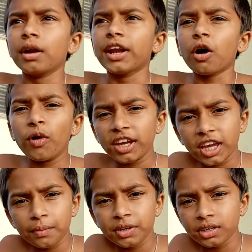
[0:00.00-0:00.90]
now I
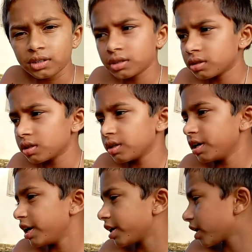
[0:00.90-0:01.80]
came here,
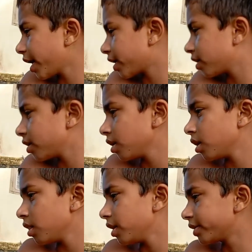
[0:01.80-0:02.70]
ate like
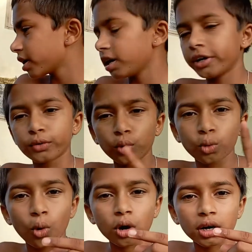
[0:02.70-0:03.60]
literally two
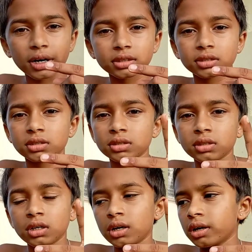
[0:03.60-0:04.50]
coconuts,
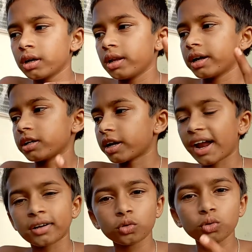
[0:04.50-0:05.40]
like
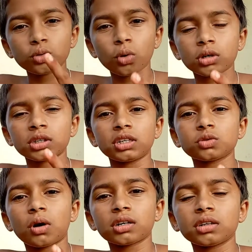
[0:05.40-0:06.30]
drank two
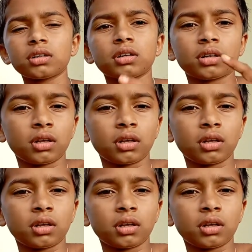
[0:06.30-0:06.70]
coconuts water.